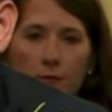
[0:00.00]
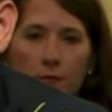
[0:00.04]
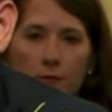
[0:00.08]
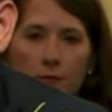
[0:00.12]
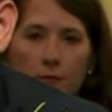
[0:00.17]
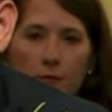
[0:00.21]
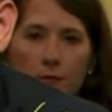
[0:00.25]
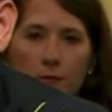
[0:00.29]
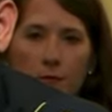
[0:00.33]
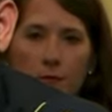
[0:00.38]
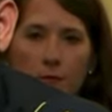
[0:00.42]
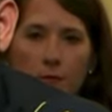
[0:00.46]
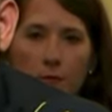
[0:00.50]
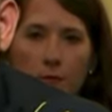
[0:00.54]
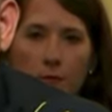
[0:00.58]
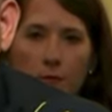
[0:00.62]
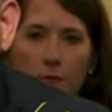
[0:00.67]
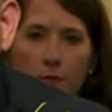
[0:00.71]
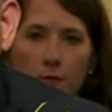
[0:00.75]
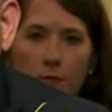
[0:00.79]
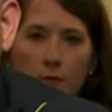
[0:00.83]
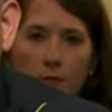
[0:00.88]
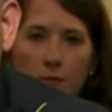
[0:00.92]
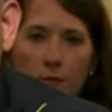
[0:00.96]

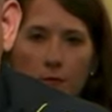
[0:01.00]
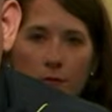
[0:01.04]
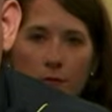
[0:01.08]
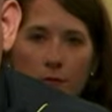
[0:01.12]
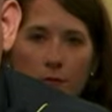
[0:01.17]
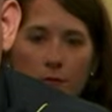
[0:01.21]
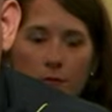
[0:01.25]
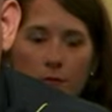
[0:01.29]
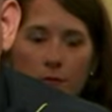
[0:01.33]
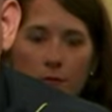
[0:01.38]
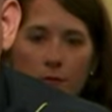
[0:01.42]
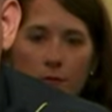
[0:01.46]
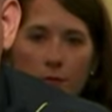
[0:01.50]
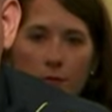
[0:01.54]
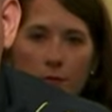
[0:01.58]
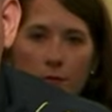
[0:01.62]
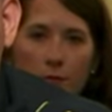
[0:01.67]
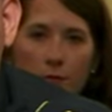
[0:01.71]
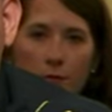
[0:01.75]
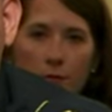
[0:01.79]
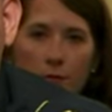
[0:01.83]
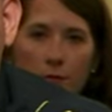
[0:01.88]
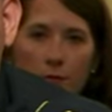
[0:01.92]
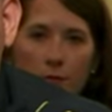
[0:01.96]

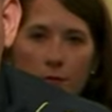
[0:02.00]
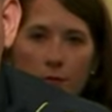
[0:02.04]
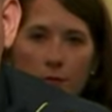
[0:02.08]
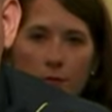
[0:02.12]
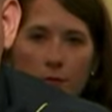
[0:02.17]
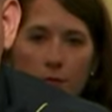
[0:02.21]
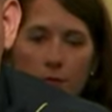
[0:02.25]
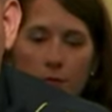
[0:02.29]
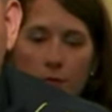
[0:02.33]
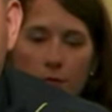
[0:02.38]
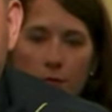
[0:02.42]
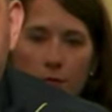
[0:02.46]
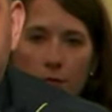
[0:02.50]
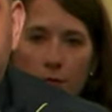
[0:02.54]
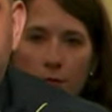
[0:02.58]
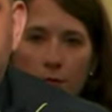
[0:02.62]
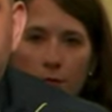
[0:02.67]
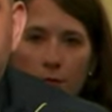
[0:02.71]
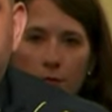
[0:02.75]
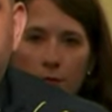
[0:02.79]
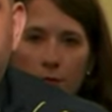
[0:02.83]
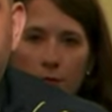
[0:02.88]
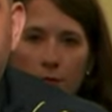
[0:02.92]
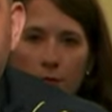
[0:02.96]

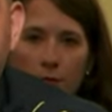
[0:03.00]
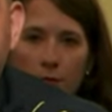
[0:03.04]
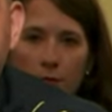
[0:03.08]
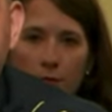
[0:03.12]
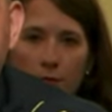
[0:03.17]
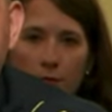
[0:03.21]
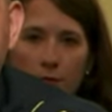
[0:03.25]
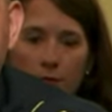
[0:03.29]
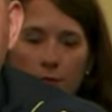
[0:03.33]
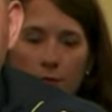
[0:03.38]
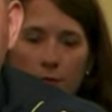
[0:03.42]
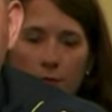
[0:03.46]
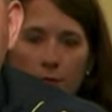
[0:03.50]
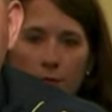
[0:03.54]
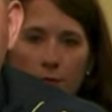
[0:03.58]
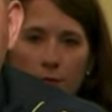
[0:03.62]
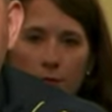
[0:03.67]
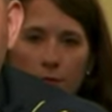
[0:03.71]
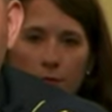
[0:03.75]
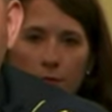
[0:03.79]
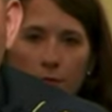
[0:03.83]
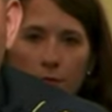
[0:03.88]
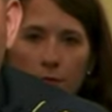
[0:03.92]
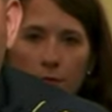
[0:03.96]

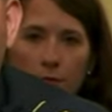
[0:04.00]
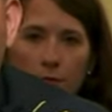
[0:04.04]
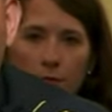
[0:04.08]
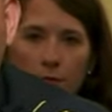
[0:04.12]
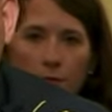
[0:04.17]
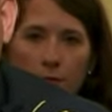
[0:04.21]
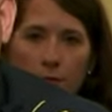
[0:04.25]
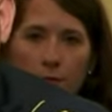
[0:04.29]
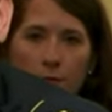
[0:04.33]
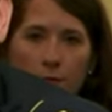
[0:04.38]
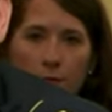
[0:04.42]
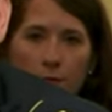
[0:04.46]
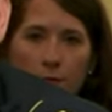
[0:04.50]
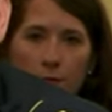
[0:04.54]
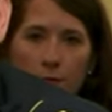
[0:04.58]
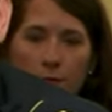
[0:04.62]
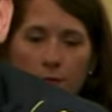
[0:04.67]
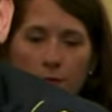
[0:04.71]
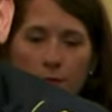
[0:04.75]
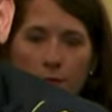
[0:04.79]
(silent)